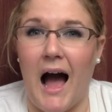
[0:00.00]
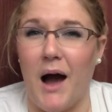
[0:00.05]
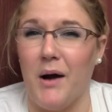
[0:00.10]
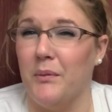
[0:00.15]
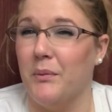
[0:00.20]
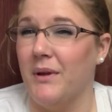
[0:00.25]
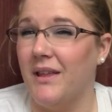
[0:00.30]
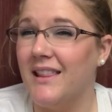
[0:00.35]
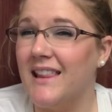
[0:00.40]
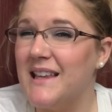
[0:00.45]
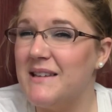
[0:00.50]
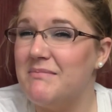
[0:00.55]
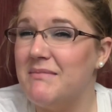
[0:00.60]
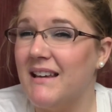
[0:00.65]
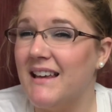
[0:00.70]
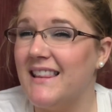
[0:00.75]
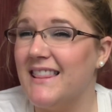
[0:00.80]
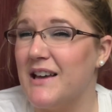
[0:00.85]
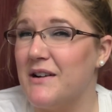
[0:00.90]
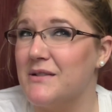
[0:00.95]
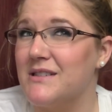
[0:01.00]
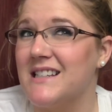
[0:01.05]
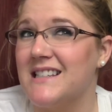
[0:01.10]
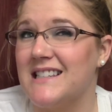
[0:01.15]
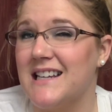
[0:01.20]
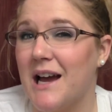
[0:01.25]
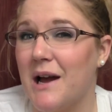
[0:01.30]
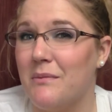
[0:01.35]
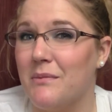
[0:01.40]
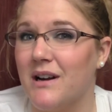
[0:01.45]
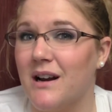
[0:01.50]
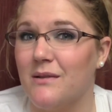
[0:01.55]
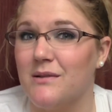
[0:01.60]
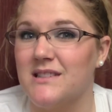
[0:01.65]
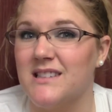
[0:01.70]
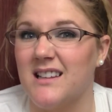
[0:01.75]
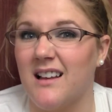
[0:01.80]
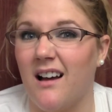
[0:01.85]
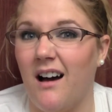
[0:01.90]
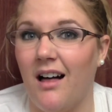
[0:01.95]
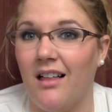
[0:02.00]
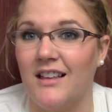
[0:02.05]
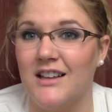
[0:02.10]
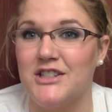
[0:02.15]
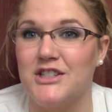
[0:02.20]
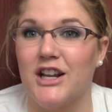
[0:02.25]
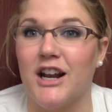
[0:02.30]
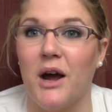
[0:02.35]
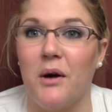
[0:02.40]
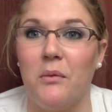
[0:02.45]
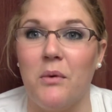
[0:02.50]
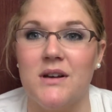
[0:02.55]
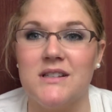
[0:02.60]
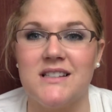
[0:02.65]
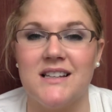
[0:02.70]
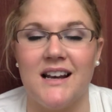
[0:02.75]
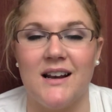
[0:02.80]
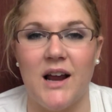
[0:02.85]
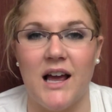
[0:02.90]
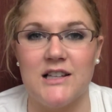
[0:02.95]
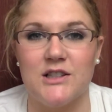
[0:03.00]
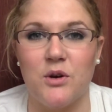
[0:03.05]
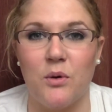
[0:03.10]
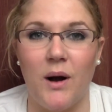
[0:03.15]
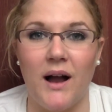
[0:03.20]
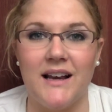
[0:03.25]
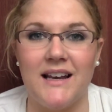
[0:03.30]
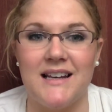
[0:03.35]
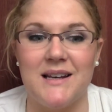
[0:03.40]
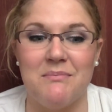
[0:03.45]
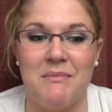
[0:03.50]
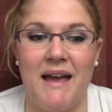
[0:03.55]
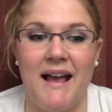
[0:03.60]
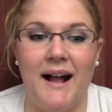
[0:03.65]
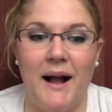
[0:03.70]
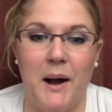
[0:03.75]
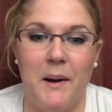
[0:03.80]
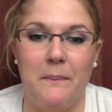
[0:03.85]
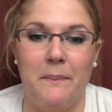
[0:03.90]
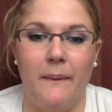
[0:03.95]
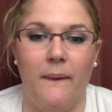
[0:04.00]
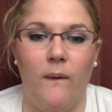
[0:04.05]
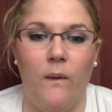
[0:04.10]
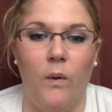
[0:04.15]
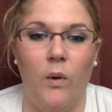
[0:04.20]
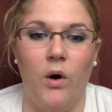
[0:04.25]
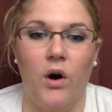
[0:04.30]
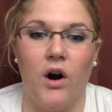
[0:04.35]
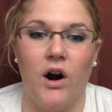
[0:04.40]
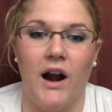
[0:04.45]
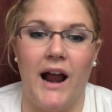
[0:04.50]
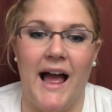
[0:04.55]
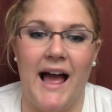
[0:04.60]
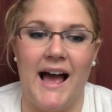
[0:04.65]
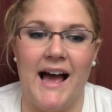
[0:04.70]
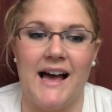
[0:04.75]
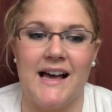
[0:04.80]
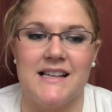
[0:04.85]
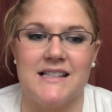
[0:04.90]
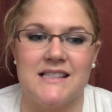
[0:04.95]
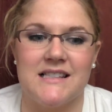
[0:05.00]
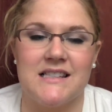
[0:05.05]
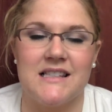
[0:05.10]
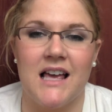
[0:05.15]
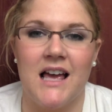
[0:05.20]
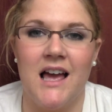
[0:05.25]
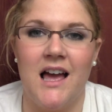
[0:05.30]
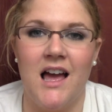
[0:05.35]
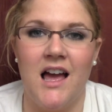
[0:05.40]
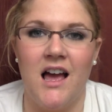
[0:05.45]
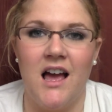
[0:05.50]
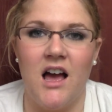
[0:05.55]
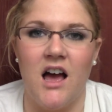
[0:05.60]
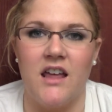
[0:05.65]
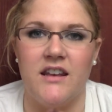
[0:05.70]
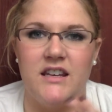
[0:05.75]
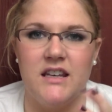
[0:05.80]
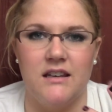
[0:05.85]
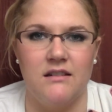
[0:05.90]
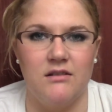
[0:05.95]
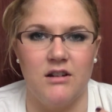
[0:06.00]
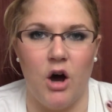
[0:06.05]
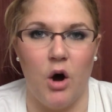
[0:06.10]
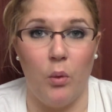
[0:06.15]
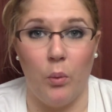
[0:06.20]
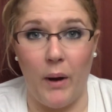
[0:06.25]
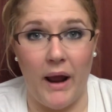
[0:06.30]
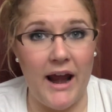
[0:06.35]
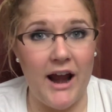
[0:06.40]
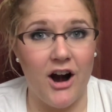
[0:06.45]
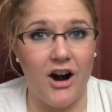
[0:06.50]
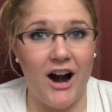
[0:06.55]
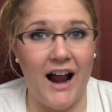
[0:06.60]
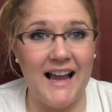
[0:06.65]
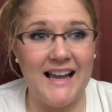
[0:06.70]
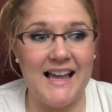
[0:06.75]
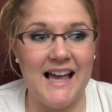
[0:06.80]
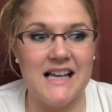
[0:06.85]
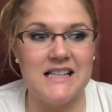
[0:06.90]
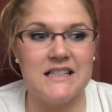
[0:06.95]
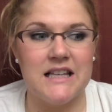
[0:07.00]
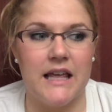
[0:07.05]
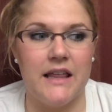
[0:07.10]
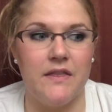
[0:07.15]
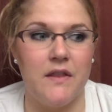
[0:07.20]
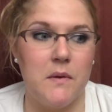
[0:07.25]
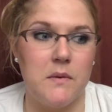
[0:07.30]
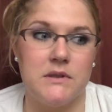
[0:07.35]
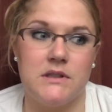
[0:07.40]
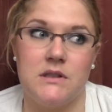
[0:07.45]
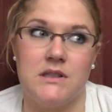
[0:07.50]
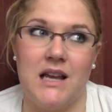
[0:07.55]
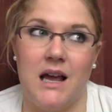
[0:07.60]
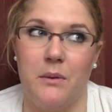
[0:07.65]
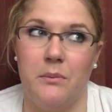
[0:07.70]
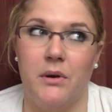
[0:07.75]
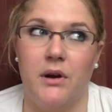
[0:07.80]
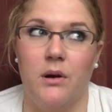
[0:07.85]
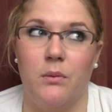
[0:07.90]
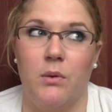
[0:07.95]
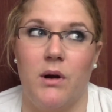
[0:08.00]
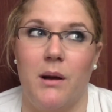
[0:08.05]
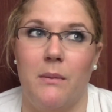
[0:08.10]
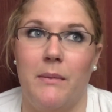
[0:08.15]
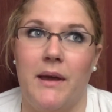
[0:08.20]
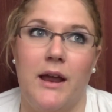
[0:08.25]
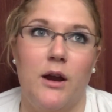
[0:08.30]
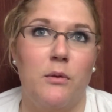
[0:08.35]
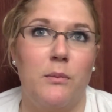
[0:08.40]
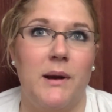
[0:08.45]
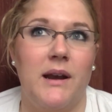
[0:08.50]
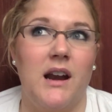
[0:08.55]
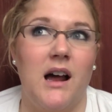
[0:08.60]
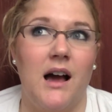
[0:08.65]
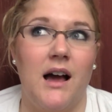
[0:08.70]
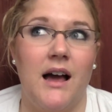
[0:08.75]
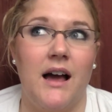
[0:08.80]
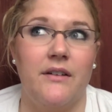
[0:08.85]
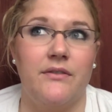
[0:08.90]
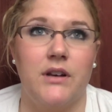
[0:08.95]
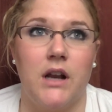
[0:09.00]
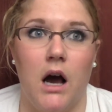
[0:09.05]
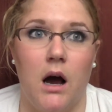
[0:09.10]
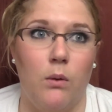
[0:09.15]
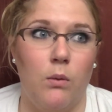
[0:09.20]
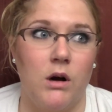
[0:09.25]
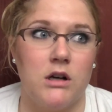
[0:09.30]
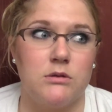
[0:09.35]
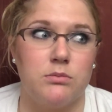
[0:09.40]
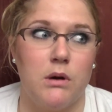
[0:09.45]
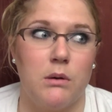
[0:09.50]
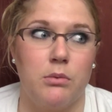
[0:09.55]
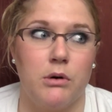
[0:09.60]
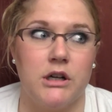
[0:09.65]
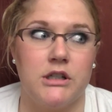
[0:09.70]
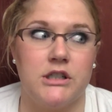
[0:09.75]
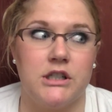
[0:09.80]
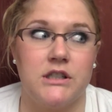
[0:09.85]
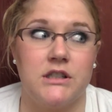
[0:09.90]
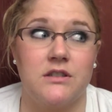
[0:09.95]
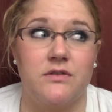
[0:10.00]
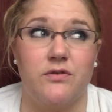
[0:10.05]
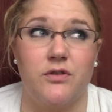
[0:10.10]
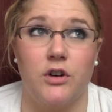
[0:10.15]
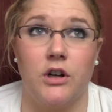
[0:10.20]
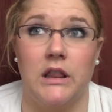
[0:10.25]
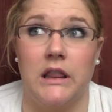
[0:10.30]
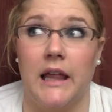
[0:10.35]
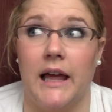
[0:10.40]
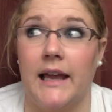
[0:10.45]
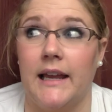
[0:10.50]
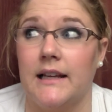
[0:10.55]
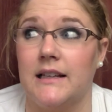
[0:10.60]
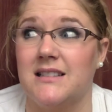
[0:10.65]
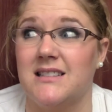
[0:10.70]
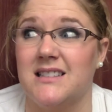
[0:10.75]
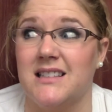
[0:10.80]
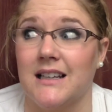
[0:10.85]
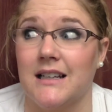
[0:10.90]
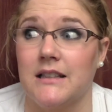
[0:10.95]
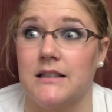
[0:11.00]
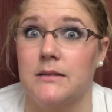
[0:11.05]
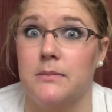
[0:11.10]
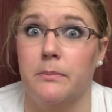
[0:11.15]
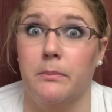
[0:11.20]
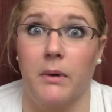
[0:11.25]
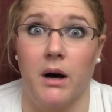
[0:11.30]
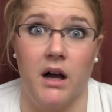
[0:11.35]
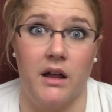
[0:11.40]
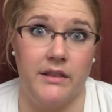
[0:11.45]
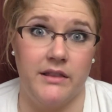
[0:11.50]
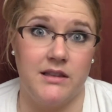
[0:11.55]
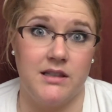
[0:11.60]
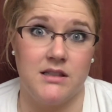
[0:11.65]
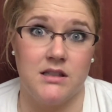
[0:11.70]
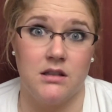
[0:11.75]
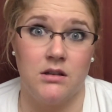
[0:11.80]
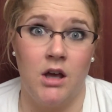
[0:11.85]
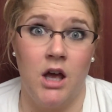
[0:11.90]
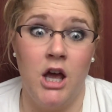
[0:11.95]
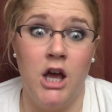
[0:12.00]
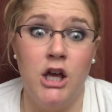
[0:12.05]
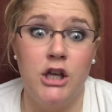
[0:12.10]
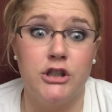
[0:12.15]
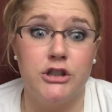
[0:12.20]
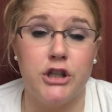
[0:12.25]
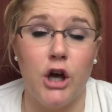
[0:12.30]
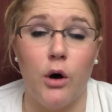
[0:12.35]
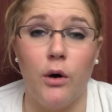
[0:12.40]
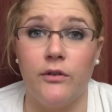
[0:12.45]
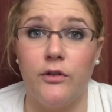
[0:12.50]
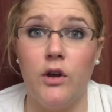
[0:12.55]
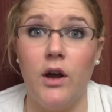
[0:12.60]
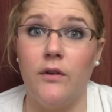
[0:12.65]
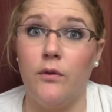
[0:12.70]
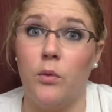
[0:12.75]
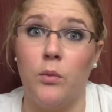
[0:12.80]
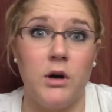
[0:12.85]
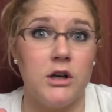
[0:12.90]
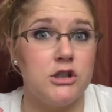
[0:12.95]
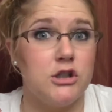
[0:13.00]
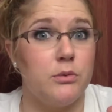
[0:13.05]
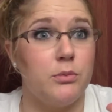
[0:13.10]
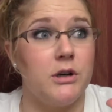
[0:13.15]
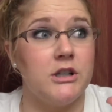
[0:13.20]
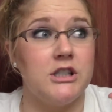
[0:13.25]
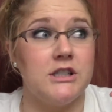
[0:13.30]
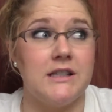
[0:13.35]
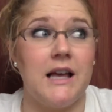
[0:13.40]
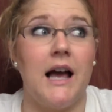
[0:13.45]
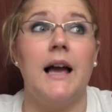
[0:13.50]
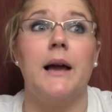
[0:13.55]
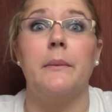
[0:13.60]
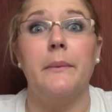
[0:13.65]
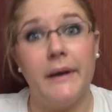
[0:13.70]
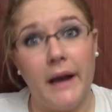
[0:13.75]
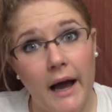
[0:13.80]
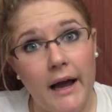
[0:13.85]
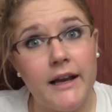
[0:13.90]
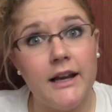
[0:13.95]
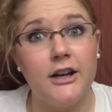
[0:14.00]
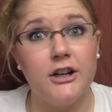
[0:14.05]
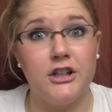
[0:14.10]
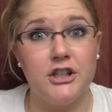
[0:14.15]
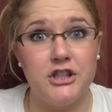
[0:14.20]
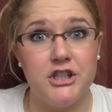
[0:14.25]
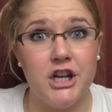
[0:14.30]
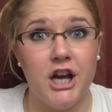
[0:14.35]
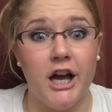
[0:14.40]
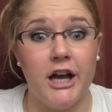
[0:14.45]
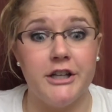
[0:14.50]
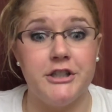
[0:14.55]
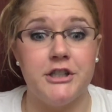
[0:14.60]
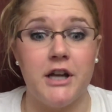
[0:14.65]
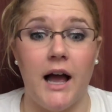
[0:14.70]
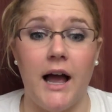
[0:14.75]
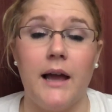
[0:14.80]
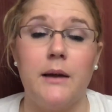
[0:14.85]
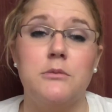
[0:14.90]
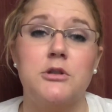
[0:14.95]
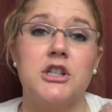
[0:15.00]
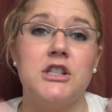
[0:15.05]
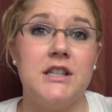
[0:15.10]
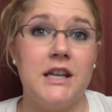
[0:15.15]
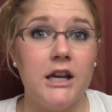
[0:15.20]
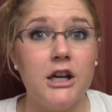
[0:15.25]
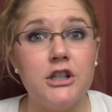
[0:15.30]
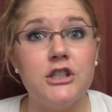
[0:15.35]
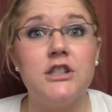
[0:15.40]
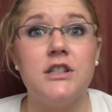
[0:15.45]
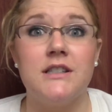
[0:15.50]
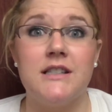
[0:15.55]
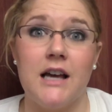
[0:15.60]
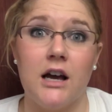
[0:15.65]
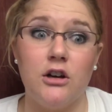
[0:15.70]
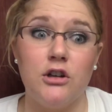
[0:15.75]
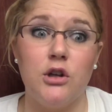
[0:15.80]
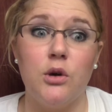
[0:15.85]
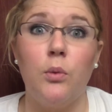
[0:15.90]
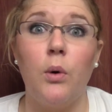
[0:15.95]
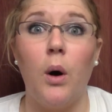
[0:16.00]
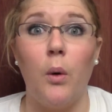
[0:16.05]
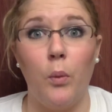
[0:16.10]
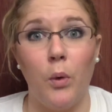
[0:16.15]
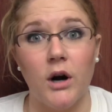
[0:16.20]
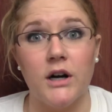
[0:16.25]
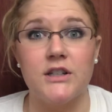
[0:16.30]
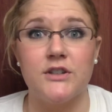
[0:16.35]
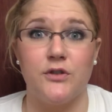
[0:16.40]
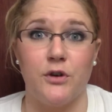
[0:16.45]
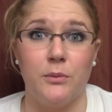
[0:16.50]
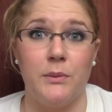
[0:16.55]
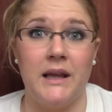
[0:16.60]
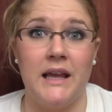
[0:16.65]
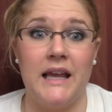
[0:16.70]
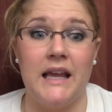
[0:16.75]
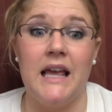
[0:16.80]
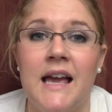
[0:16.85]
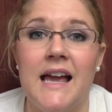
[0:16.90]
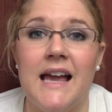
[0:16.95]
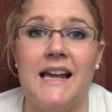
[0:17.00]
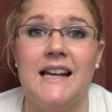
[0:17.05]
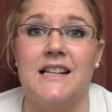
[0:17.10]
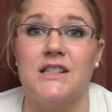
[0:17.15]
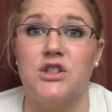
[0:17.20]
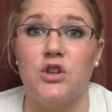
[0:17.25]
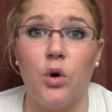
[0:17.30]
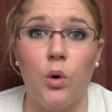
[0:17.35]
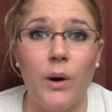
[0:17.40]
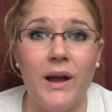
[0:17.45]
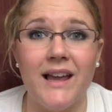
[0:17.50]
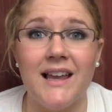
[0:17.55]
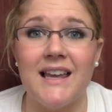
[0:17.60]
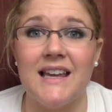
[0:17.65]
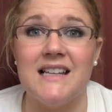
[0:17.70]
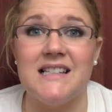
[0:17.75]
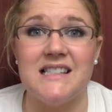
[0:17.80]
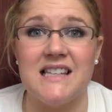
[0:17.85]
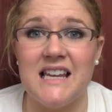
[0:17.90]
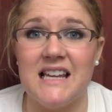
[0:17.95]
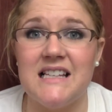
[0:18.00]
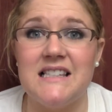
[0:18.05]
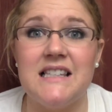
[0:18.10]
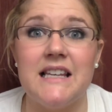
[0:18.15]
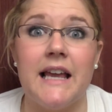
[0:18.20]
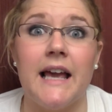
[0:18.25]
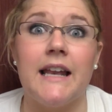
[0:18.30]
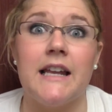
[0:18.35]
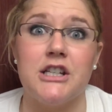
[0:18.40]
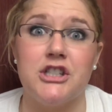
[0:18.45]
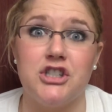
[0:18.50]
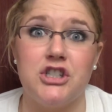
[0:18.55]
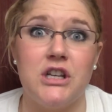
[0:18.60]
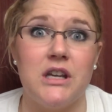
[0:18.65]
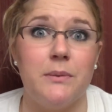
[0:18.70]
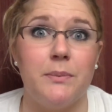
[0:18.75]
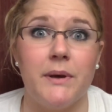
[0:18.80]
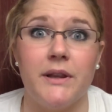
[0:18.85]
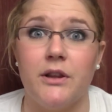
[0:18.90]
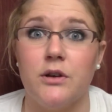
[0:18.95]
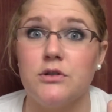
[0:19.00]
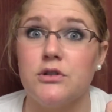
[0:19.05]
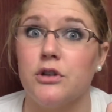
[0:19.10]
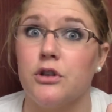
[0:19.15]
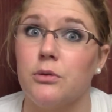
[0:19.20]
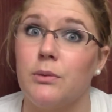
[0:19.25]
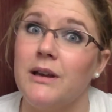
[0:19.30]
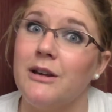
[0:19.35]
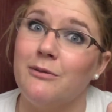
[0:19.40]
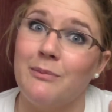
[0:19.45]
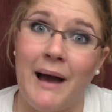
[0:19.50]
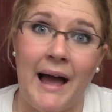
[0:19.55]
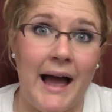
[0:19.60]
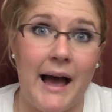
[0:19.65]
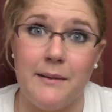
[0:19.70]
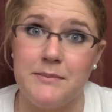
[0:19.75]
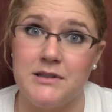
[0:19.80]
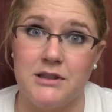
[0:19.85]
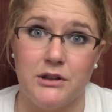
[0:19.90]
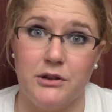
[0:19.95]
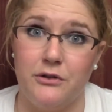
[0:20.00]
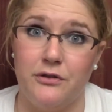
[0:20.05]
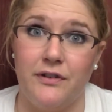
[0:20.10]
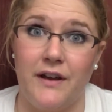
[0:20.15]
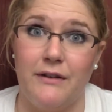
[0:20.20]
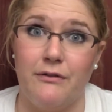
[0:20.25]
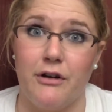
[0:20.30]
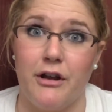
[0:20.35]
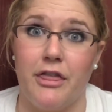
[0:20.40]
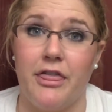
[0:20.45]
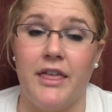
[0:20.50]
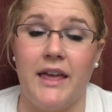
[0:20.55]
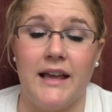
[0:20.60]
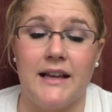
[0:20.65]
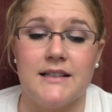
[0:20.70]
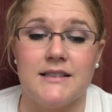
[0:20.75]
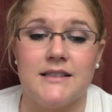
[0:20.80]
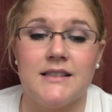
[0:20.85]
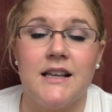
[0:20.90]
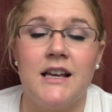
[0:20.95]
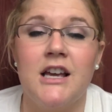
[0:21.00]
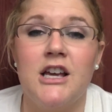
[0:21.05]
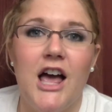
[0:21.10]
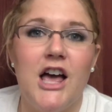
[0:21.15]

I will admit there was a time when I was in college that I wasn't as quite into makeup or as aware, I guess, and there was a time period where I may or may not have not washed my brushes for like six months. So if you haven't washed your brushes, I am not here to judge. I'm just here to tell you what works for me. It is quick, it's easy, and it's cheap, and those are three of my absolute favorite things.